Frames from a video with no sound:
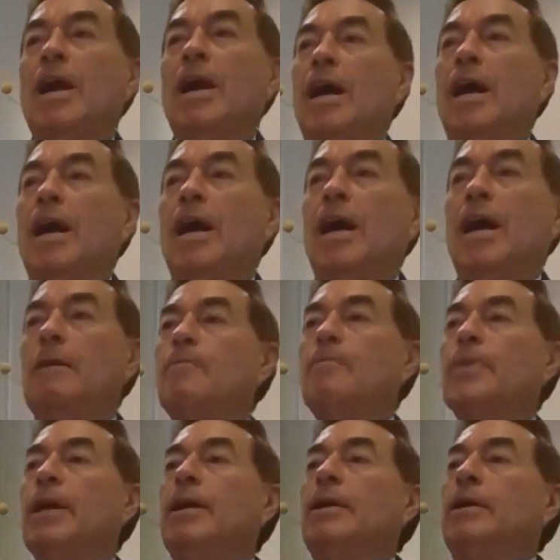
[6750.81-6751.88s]
Um,
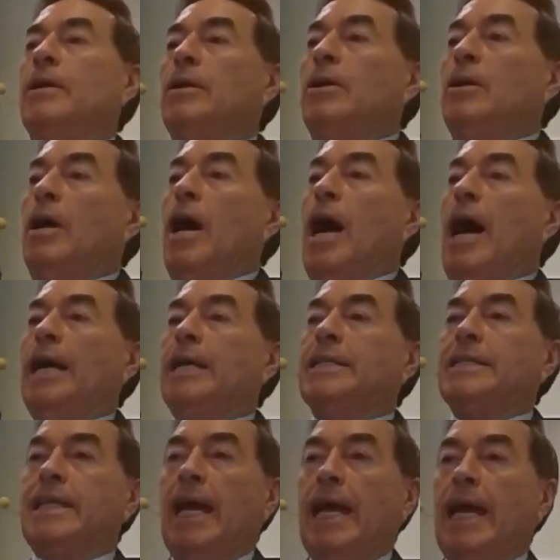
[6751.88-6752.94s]

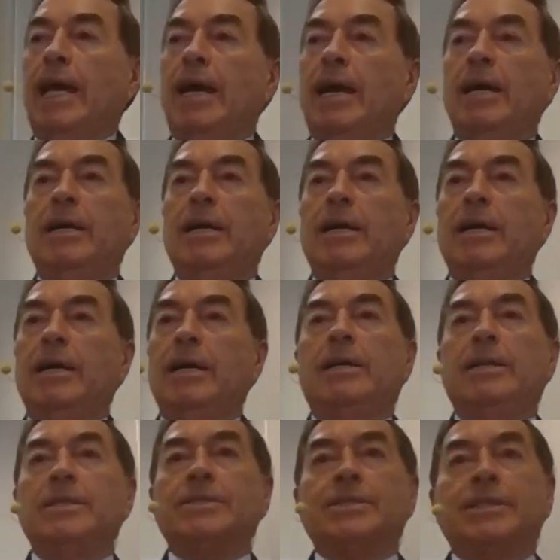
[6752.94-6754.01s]
Isaiah
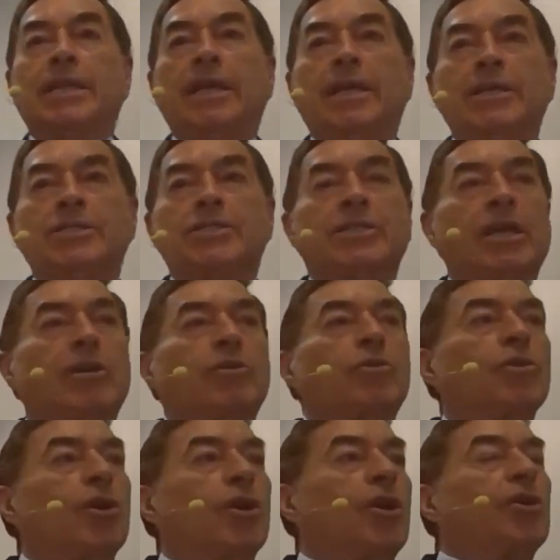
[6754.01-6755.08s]
sees the
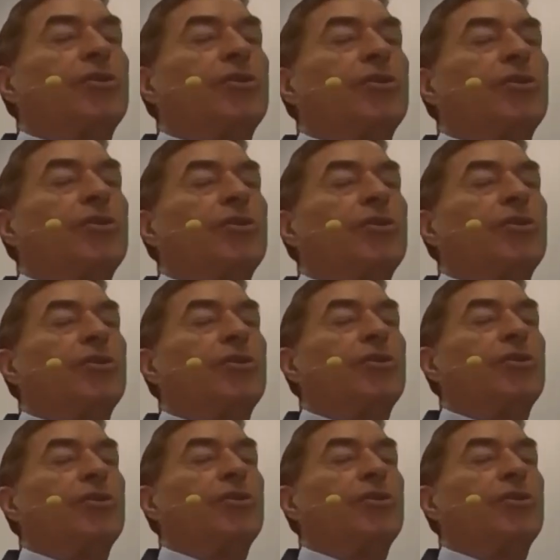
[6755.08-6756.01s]
glory of God